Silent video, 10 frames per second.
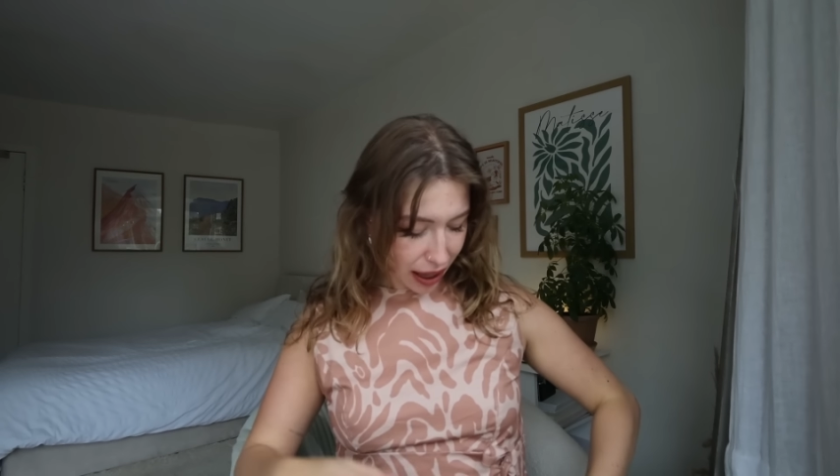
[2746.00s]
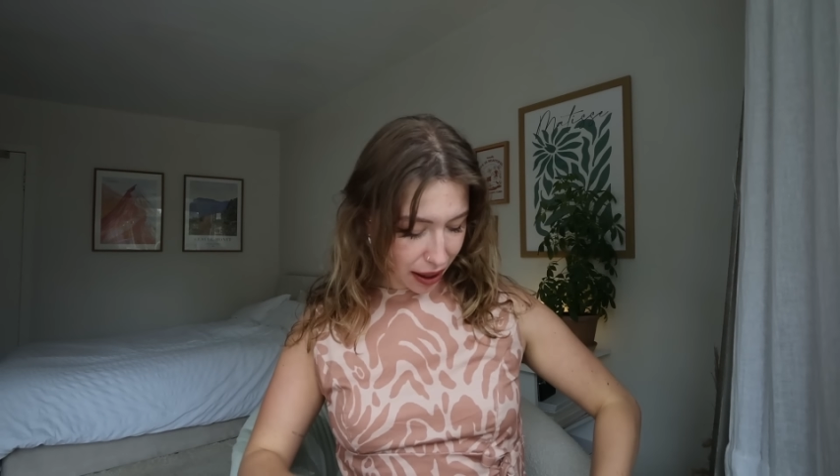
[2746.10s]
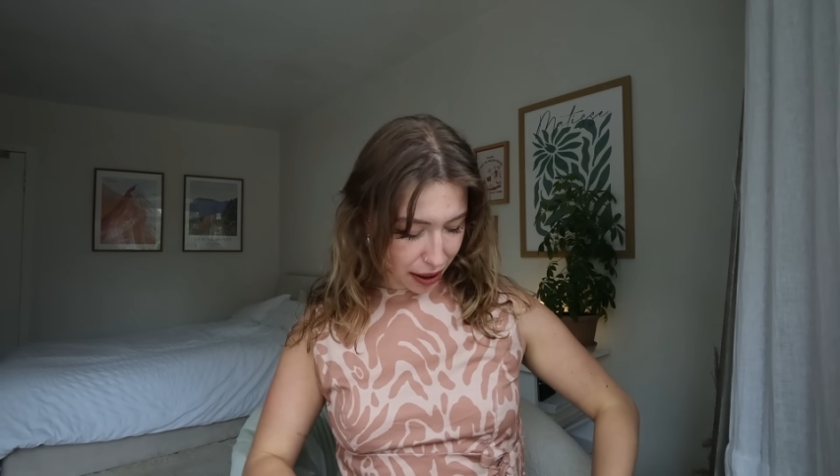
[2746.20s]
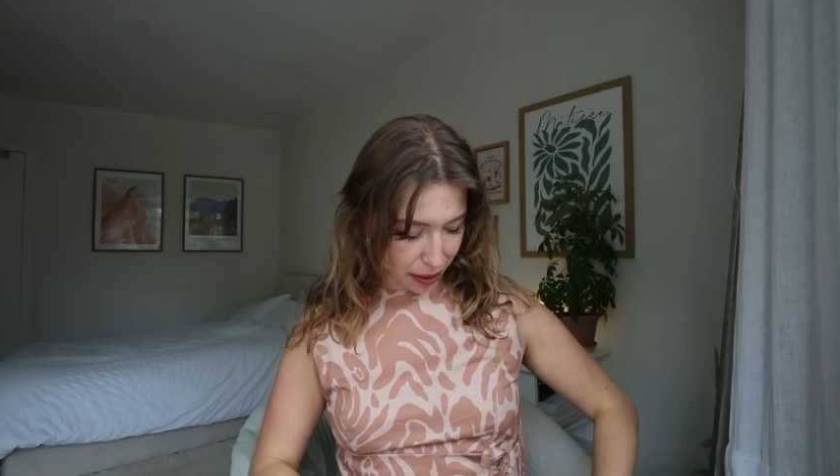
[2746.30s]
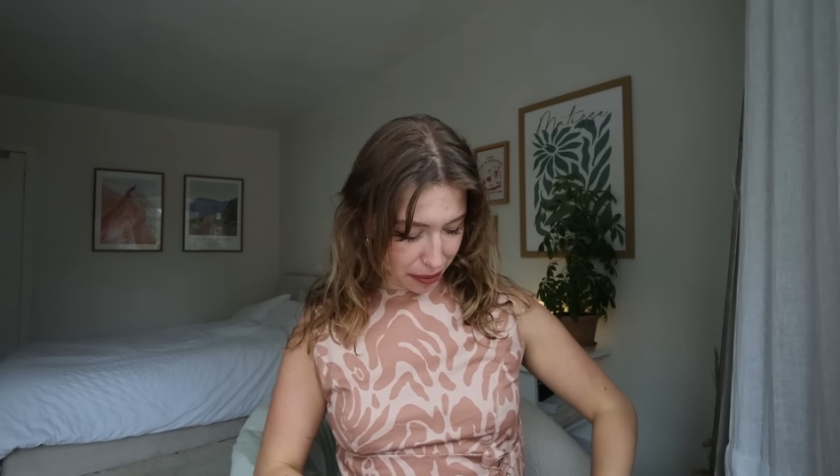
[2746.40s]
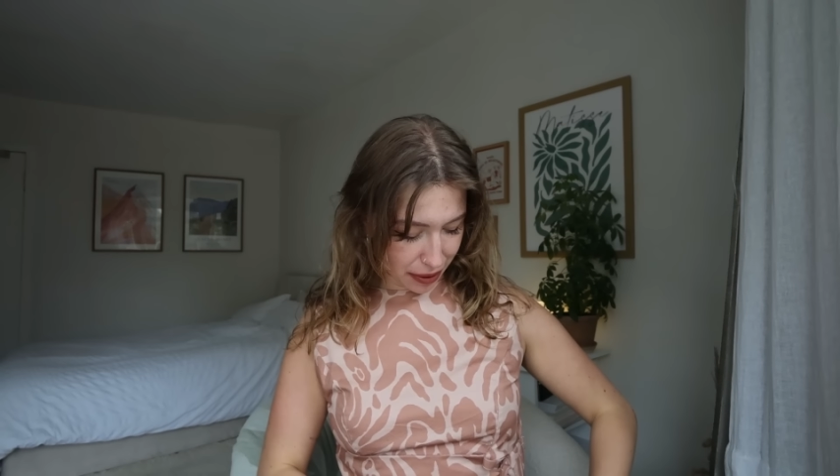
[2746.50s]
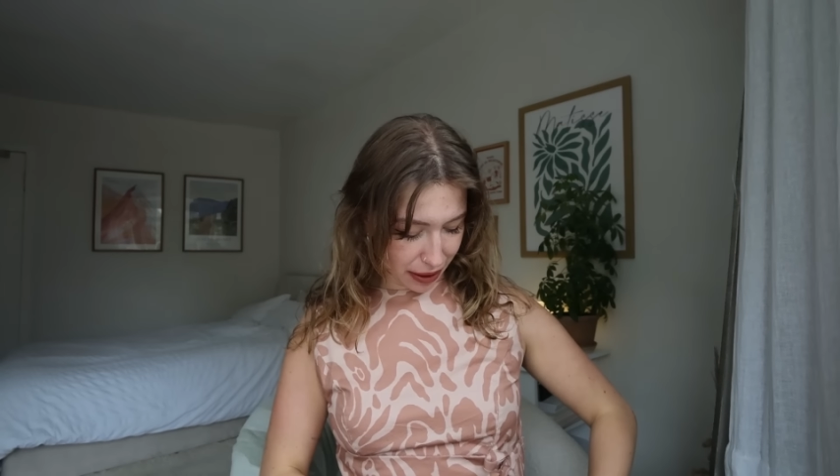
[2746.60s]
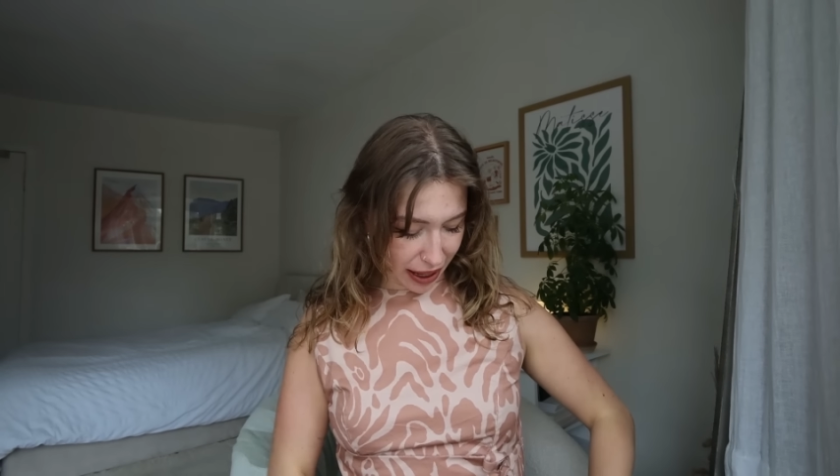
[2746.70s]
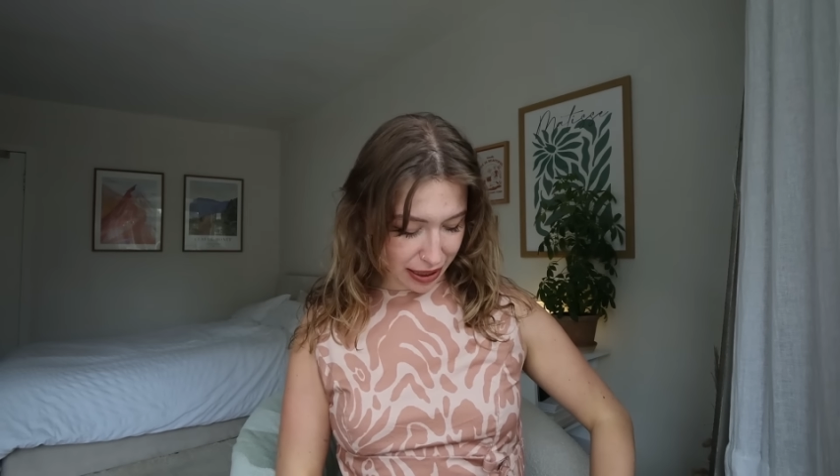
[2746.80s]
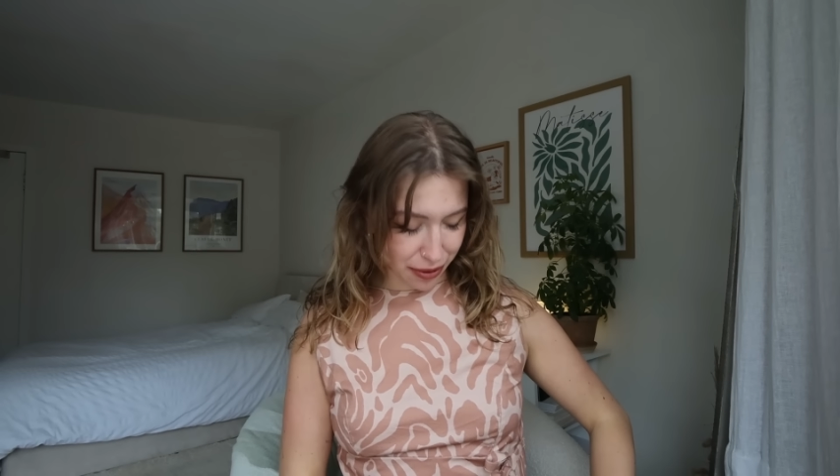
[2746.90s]

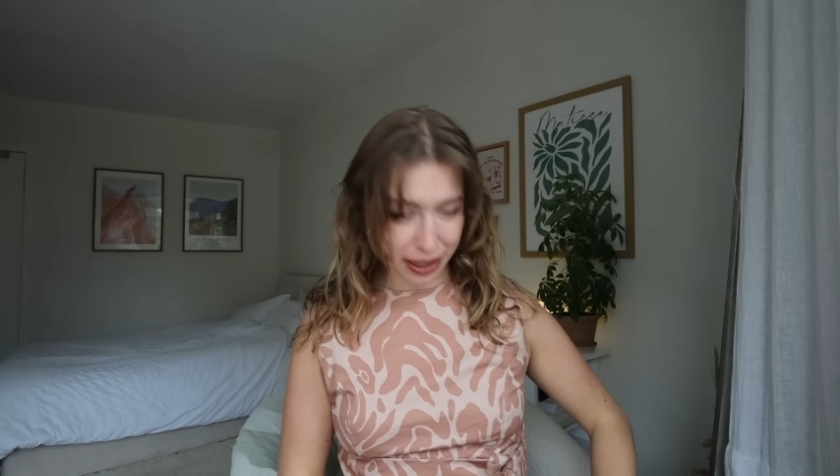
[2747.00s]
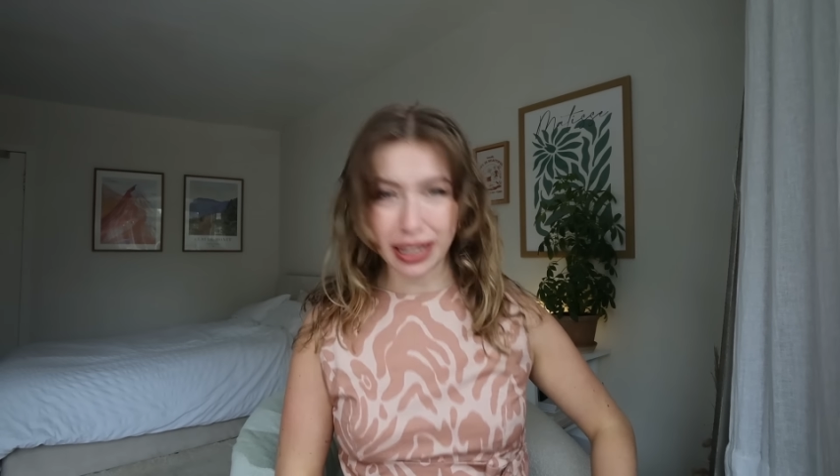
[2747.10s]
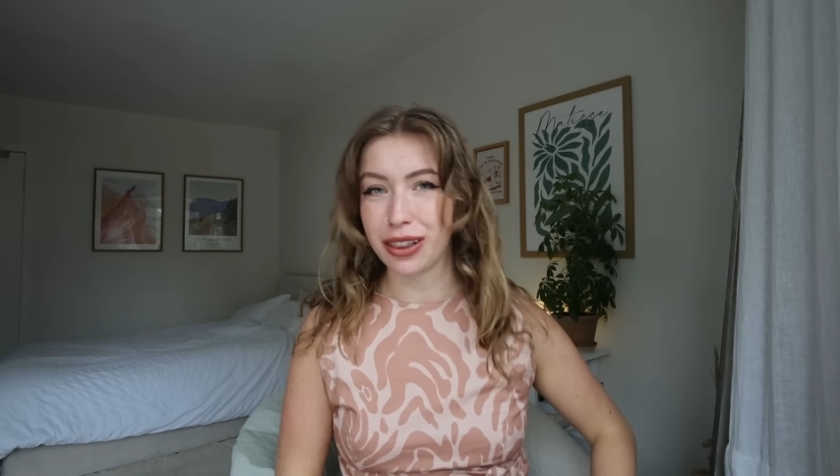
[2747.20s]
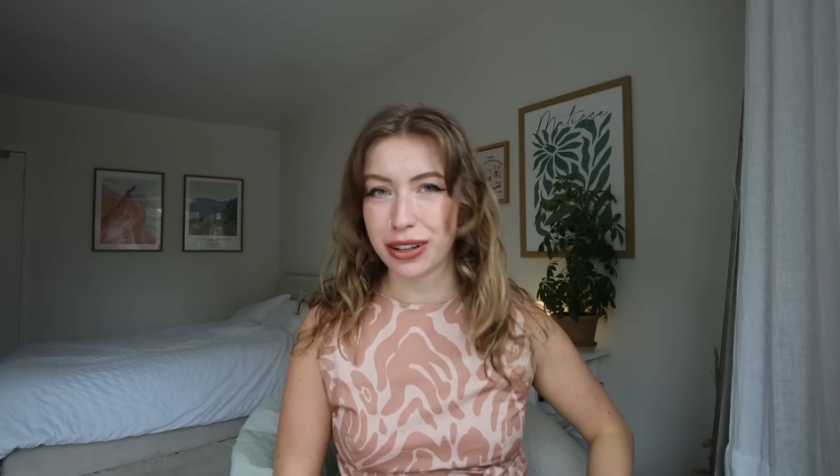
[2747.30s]
I didn't really